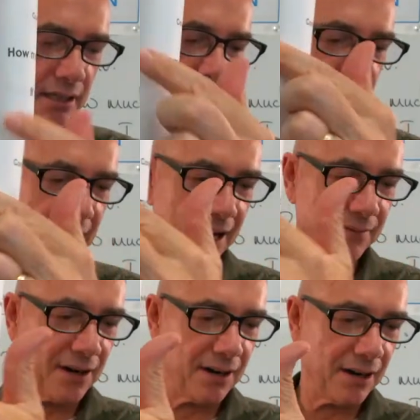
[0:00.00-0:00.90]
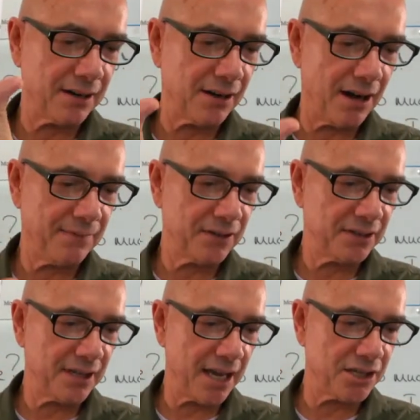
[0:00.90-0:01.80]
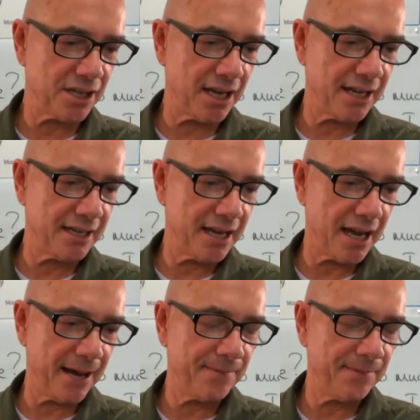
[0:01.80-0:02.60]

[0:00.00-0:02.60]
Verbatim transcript: we have our, our conversation, yeah?